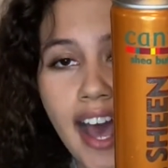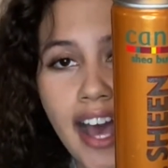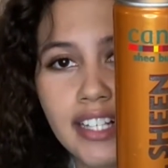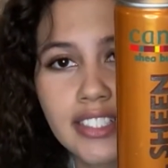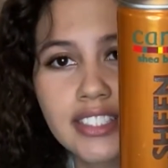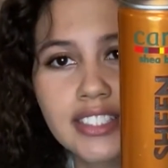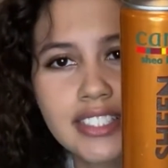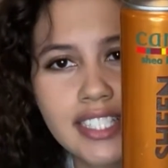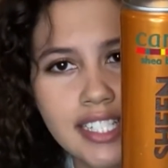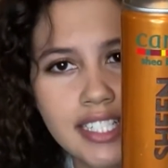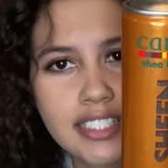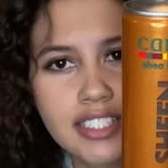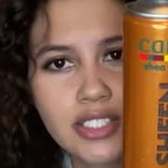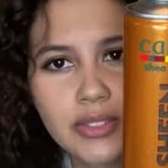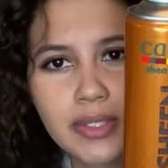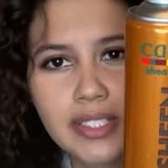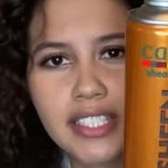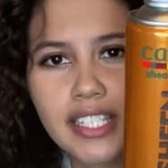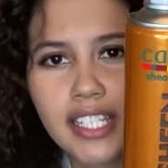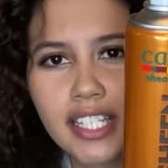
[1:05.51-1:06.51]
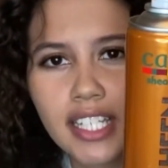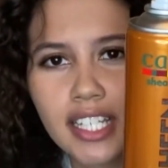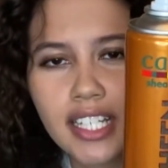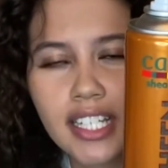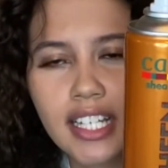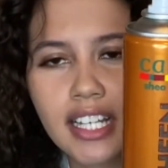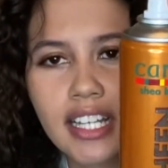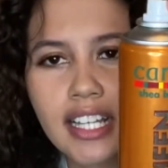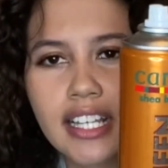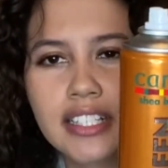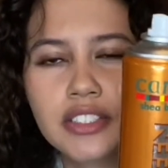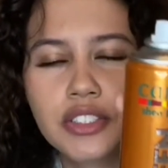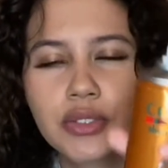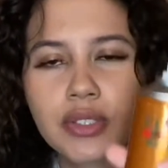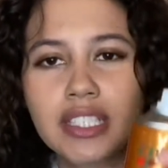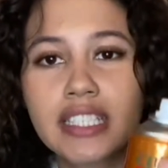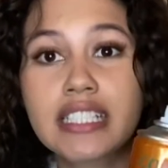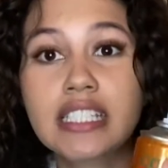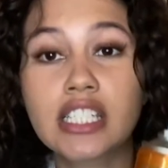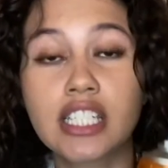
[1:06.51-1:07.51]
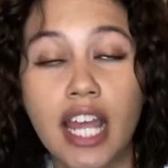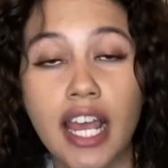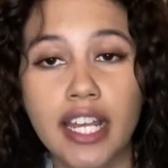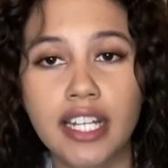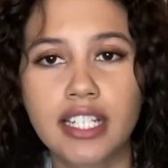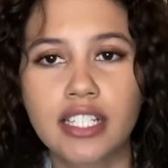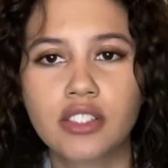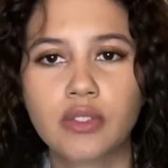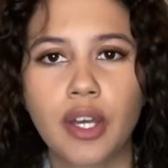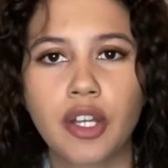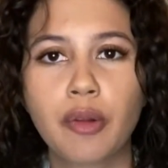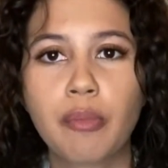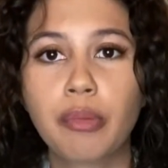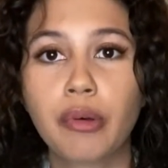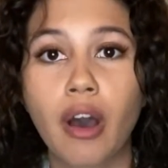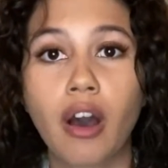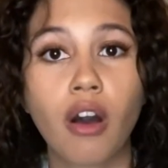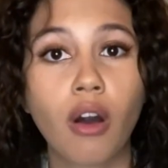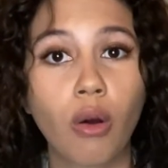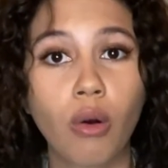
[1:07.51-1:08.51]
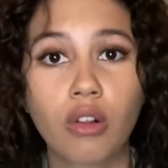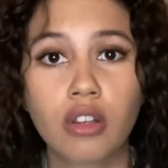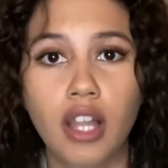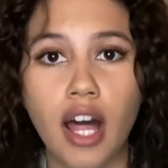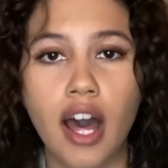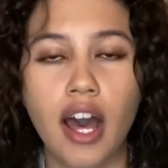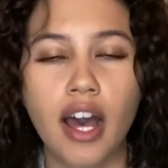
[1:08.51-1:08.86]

I just think it's really good. It's really shiny, so I don't put a whole lot.